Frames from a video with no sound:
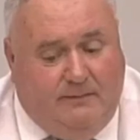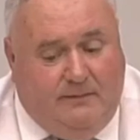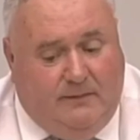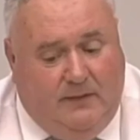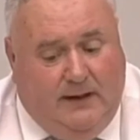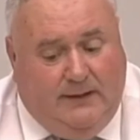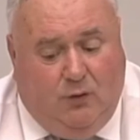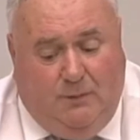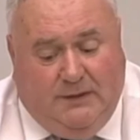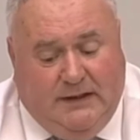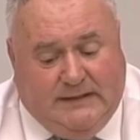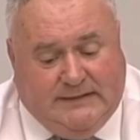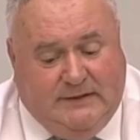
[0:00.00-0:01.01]
I know
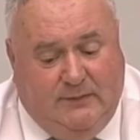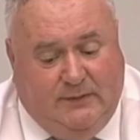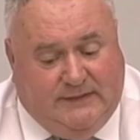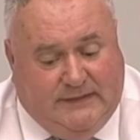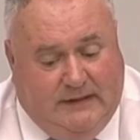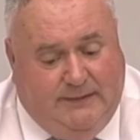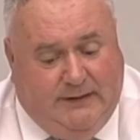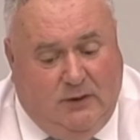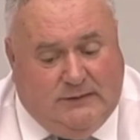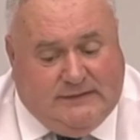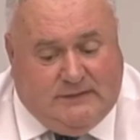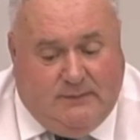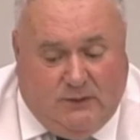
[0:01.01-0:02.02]
because I was helping out
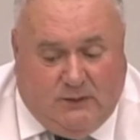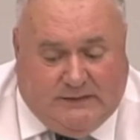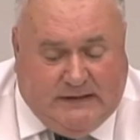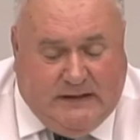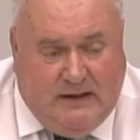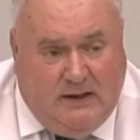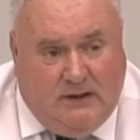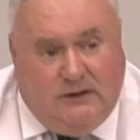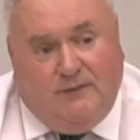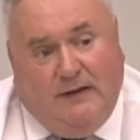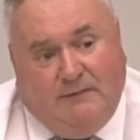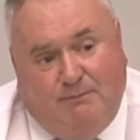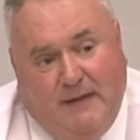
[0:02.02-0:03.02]
in some of those,
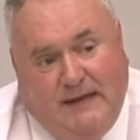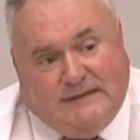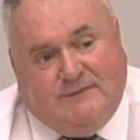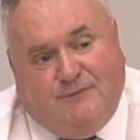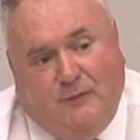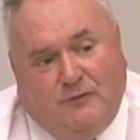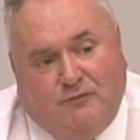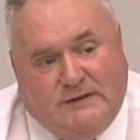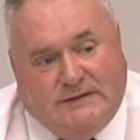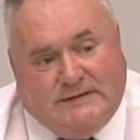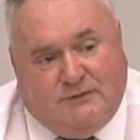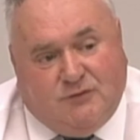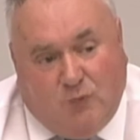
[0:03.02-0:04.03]
you've had massive
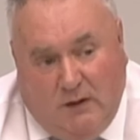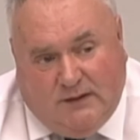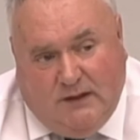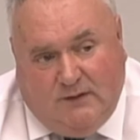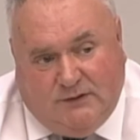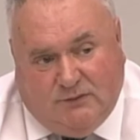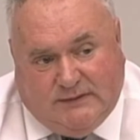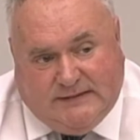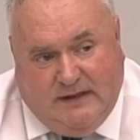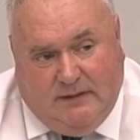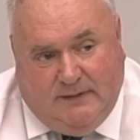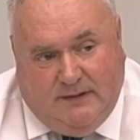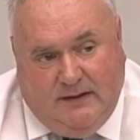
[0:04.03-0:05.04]
fundraising throughout County
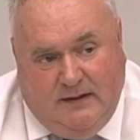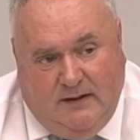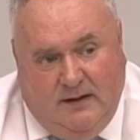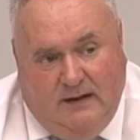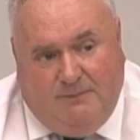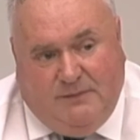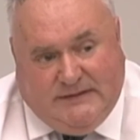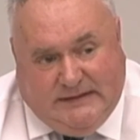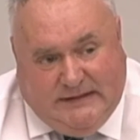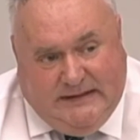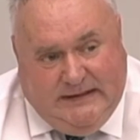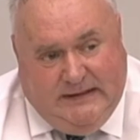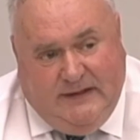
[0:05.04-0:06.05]
Roscommon, and
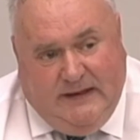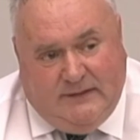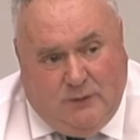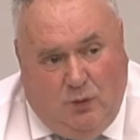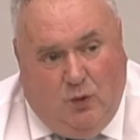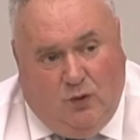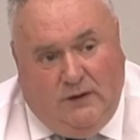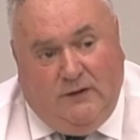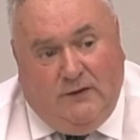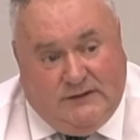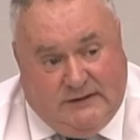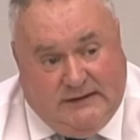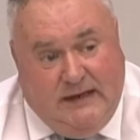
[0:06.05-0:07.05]
particularly in that
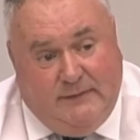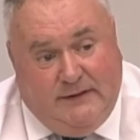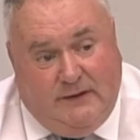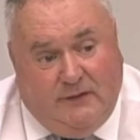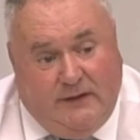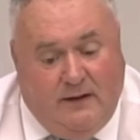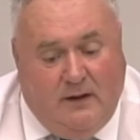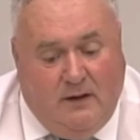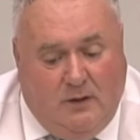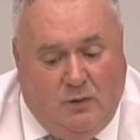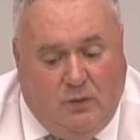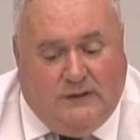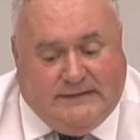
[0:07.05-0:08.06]
ordinary Dunamon area
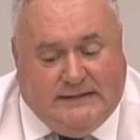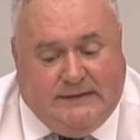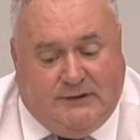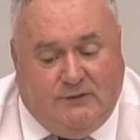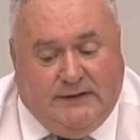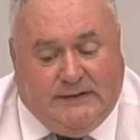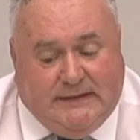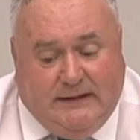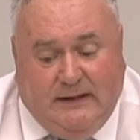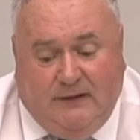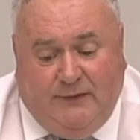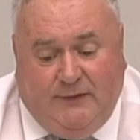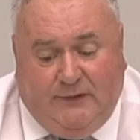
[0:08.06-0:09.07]
where the centre is. And I
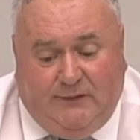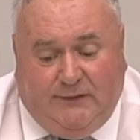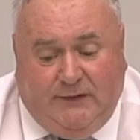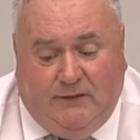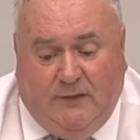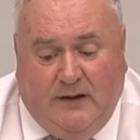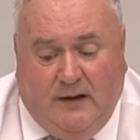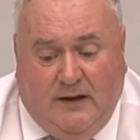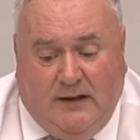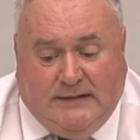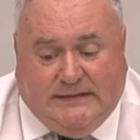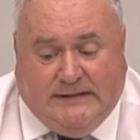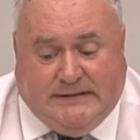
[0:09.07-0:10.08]
have figures here
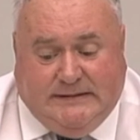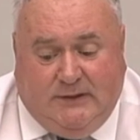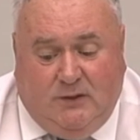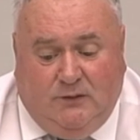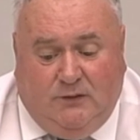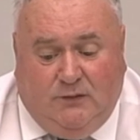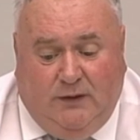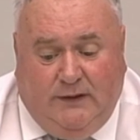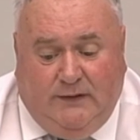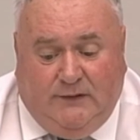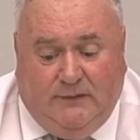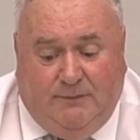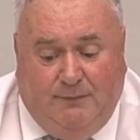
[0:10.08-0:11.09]
1,600
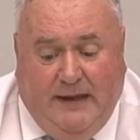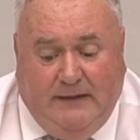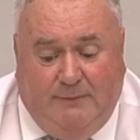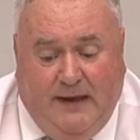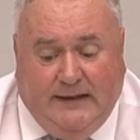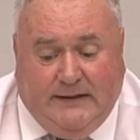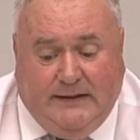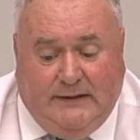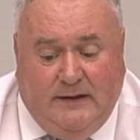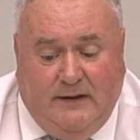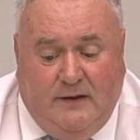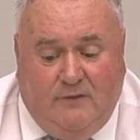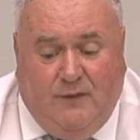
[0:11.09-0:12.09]
raised at bag packing,
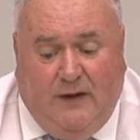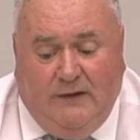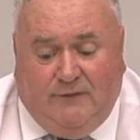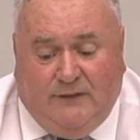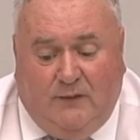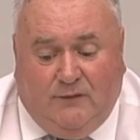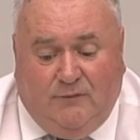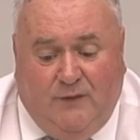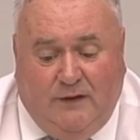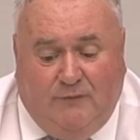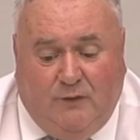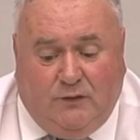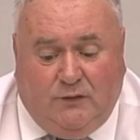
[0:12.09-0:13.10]

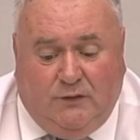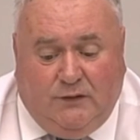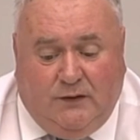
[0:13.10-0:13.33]
5,500 on a